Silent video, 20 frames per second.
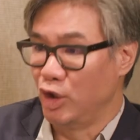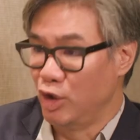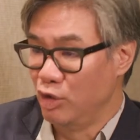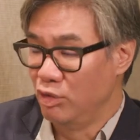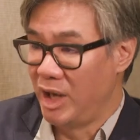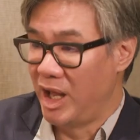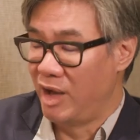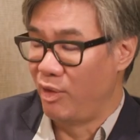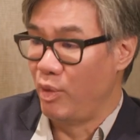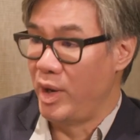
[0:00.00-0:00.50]
a
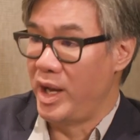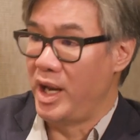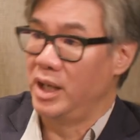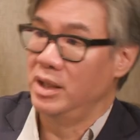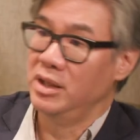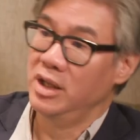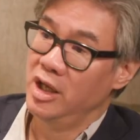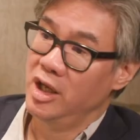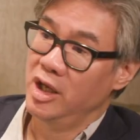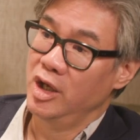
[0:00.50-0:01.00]
Lula
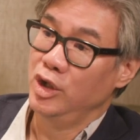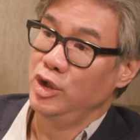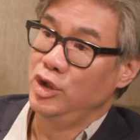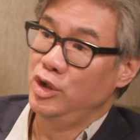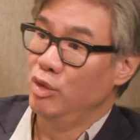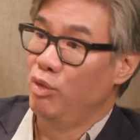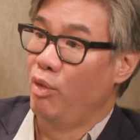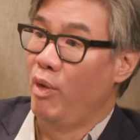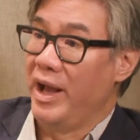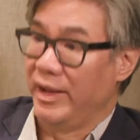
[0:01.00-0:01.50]
win,
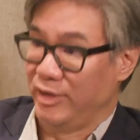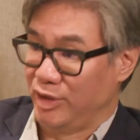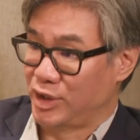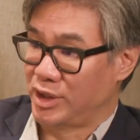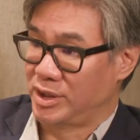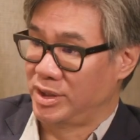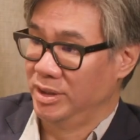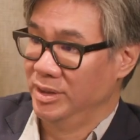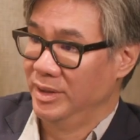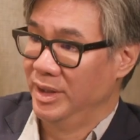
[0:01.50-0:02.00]
you
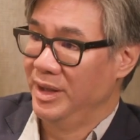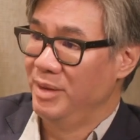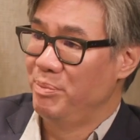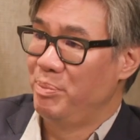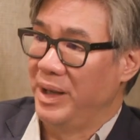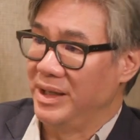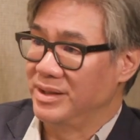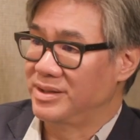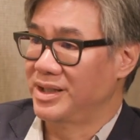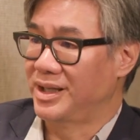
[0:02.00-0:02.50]
wait
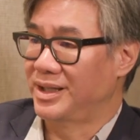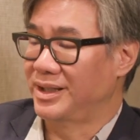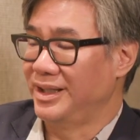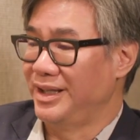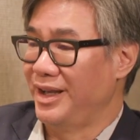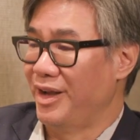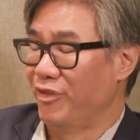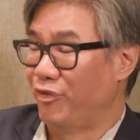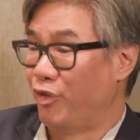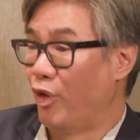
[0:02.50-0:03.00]

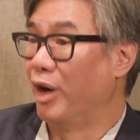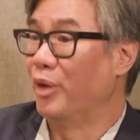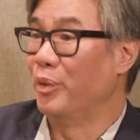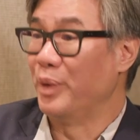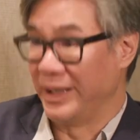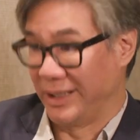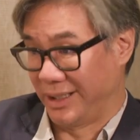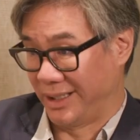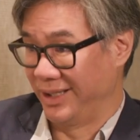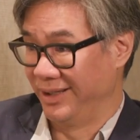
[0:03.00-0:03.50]
basically for a
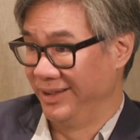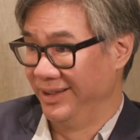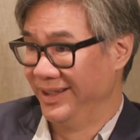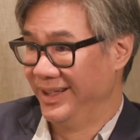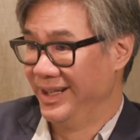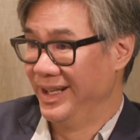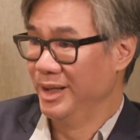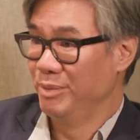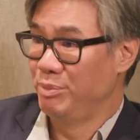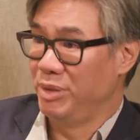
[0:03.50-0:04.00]
week
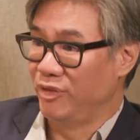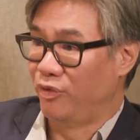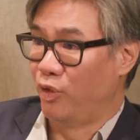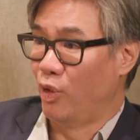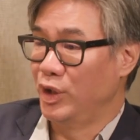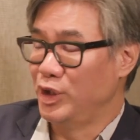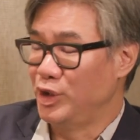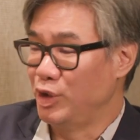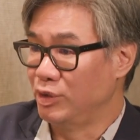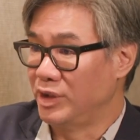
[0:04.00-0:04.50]

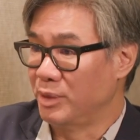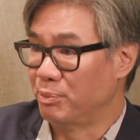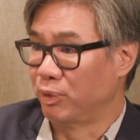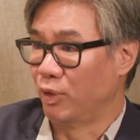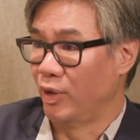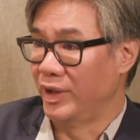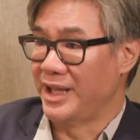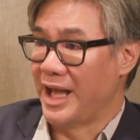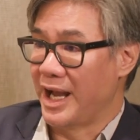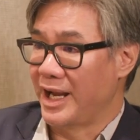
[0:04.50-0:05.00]
before you
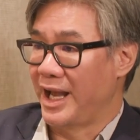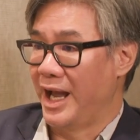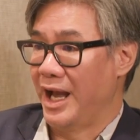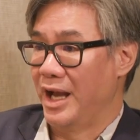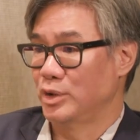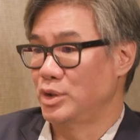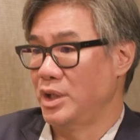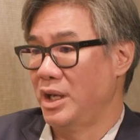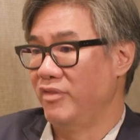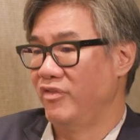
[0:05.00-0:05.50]
deploy that
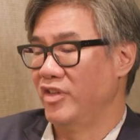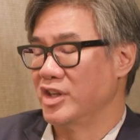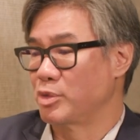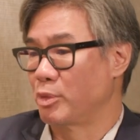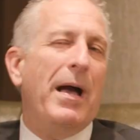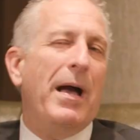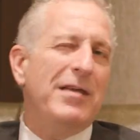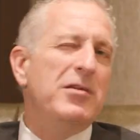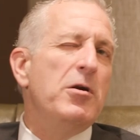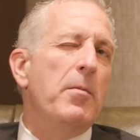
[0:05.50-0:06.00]
cash. If
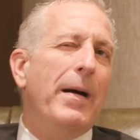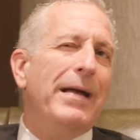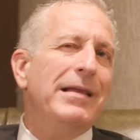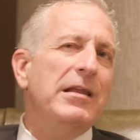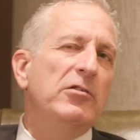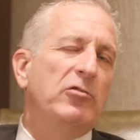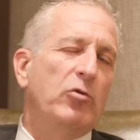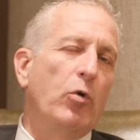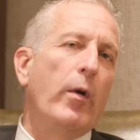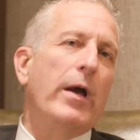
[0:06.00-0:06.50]
might
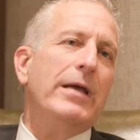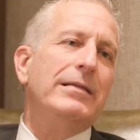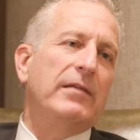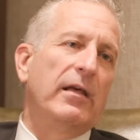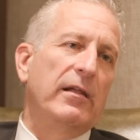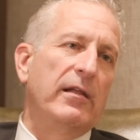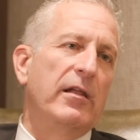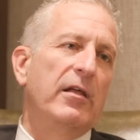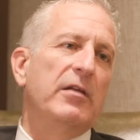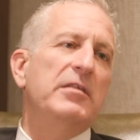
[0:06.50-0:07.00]
need to wait
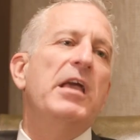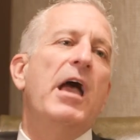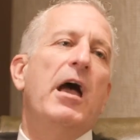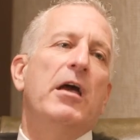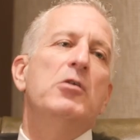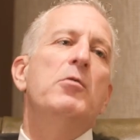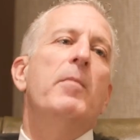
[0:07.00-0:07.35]
a little